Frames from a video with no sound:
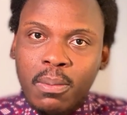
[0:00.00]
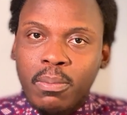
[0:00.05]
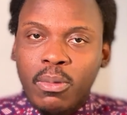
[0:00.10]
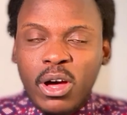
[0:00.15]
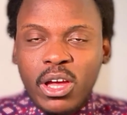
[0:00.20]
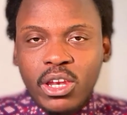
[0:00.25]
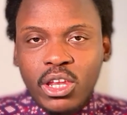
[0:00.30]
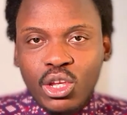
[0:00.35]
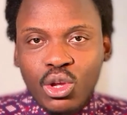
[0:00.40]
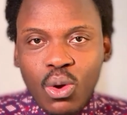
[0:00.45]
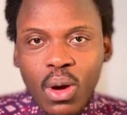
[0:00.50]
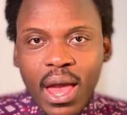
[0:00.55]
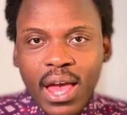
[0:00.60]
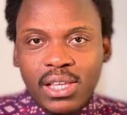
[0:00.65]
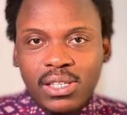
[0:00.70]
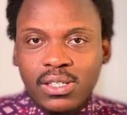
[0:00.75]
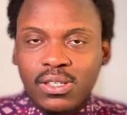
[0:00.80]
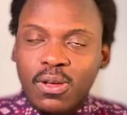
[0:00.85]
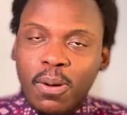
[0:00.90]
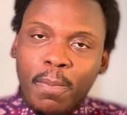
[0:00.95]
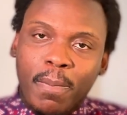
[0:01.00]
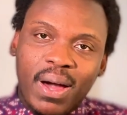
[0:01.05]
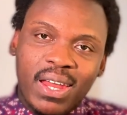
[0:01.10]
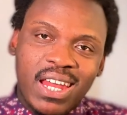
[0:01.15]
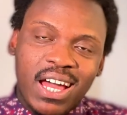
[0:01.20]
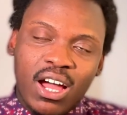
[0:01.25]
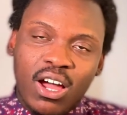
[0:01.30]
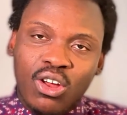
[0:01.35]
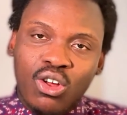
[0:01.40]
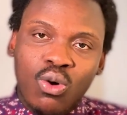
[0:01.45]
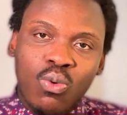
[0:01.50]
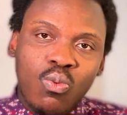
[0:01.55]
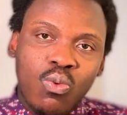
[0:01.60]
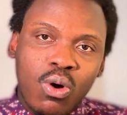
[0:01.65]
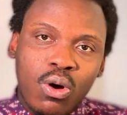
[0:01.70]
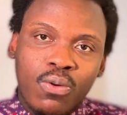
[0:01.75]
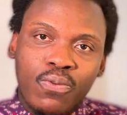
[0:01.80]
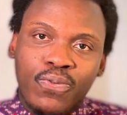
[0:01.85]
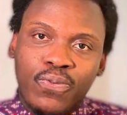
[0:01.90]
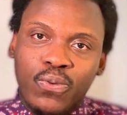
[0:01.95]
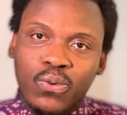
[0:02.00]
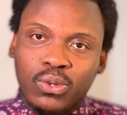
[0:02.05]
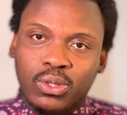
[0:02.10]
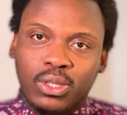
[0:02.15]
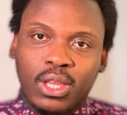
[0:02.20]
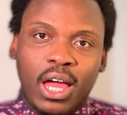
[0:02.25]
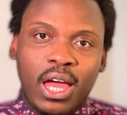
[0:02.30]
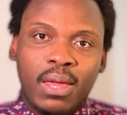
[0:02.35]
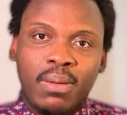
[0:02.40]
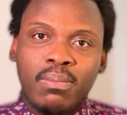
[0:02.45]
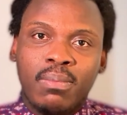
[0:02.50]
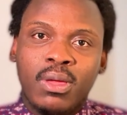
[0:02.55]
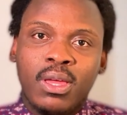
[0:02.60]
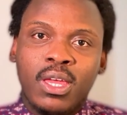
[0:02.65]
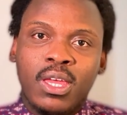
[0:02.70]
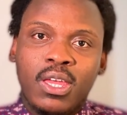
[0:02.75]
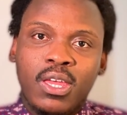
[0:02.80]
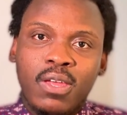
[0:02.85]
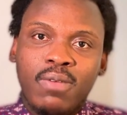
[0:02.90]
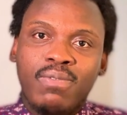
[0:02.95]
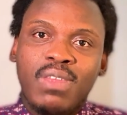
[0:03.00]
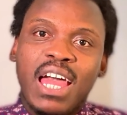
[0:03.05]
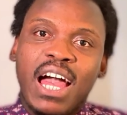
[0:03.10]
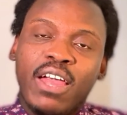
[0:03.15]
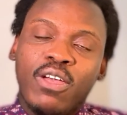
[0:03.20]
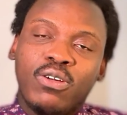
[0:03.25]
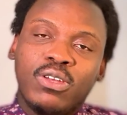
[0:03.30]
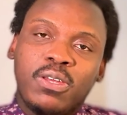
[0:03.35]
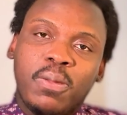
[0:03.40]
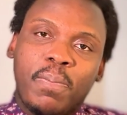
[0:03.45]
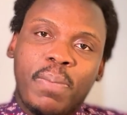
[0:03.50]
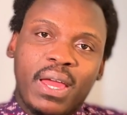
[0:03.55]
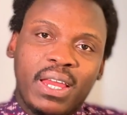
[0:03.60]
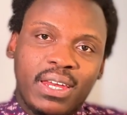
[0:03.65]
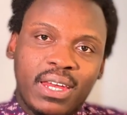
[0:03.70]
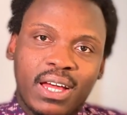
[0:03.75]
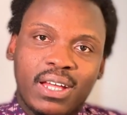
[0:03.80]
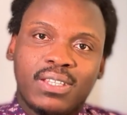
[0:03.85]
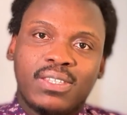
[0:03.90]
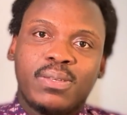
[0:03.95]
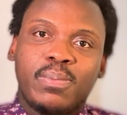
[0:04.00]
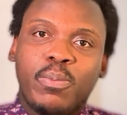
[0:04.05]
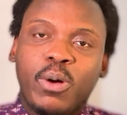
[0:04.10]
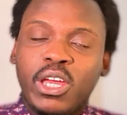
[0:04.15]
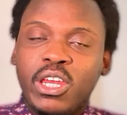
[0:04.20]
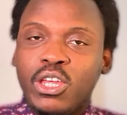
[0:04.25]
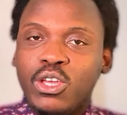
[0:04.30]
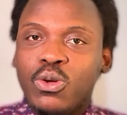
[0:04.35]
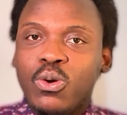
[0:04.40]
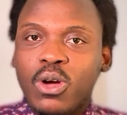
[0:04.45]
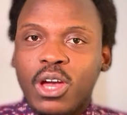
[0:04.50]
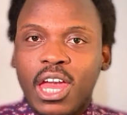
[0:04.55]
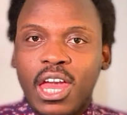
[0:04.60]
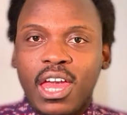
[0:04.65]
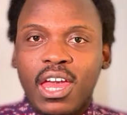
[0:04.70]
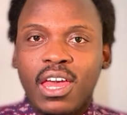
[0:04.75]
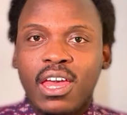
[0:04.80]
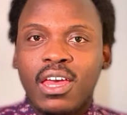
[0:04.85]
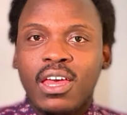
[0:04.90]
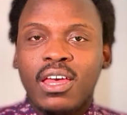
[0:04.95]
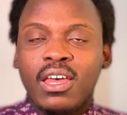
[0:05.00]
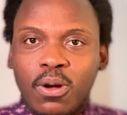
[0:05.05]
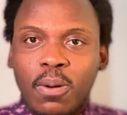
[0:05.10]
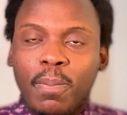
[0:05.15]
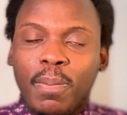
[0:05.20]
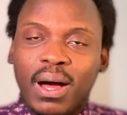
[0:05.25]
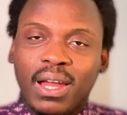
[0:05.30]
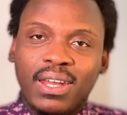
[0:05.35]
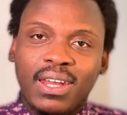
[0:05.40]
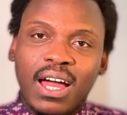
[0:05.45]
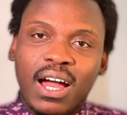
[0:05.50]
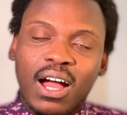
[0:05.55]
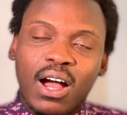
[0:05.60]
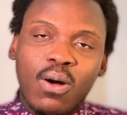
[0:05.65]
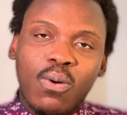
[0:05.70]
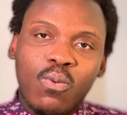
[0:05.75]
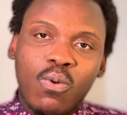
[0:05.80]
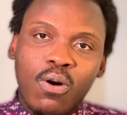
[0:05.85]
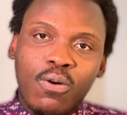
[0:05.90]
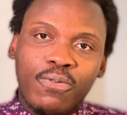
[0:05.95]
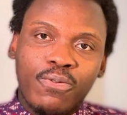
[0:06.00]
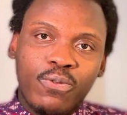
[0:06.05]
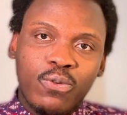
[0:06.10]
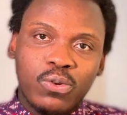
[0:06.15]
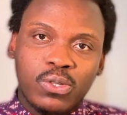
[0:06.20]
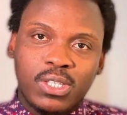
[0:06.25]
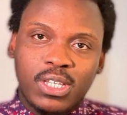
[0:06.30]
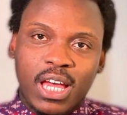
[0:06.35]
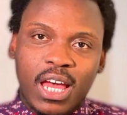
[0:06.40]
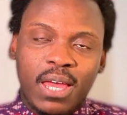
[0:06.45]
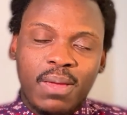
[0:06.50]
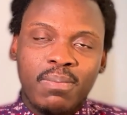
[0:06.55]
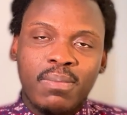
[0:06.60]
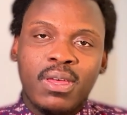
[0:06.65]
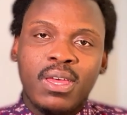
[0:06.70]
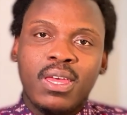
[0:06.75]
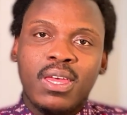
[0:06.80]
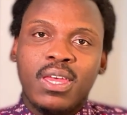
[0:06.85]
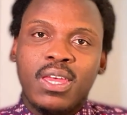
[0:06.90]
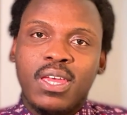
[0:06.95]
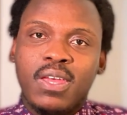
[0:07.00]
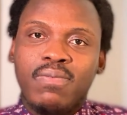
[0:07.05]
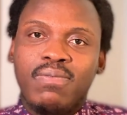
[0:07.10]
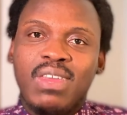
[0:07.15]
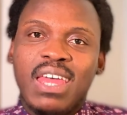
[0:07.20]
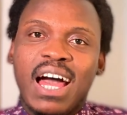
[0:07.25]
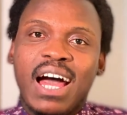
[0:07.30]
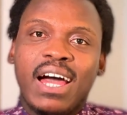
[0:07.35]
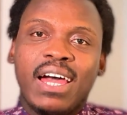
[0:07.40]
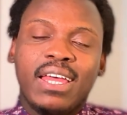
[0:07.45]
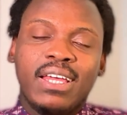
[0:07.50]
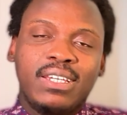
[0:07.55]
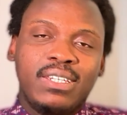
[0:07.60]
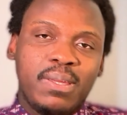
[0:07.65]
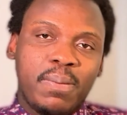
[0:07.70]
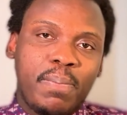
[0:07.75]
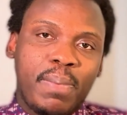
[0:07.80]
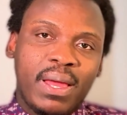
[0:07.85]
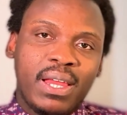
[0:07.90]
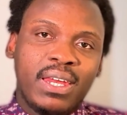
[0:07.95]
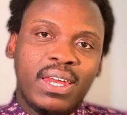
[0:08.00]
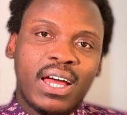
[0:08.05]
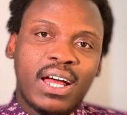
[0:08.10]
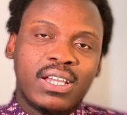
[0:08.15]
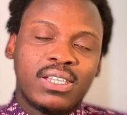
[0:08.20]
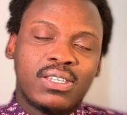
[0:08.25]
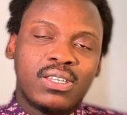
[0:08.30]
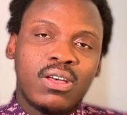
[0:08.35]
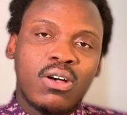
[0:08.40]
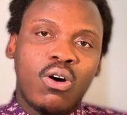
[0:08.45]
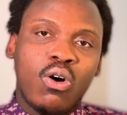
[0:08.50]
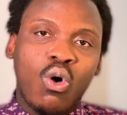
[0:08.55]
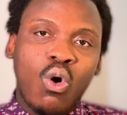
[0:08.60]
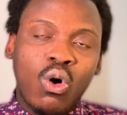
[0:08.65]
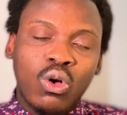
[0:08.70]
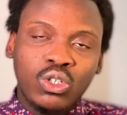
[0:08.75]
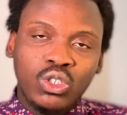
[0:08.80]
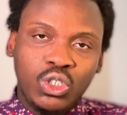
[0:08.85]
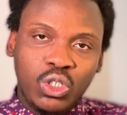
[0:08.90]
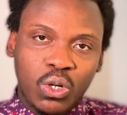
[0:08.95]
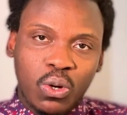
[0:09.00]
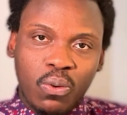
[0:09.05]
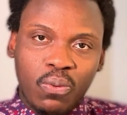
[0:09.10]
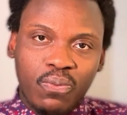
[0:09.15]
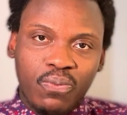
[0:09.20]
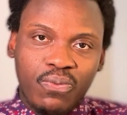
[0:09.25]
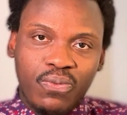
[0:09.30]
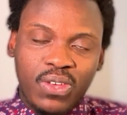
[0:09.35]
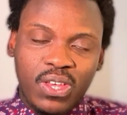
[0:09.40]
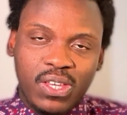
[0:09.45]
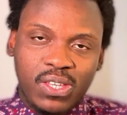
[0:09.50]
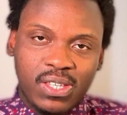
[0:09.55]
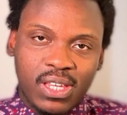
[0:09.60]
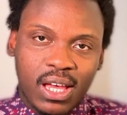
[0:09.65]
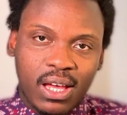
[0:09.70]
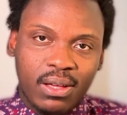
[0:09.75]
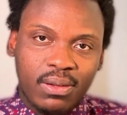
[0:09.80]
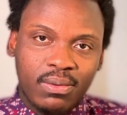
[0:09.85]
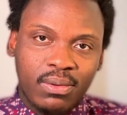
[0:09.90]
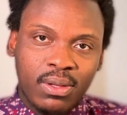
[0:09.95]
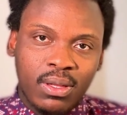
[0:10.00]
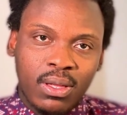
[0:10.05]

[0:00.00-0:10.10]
But in the US, your partner cannot work full time if they are your dependent. But in the UK, your partner can work full time if they are a dependent on your visa.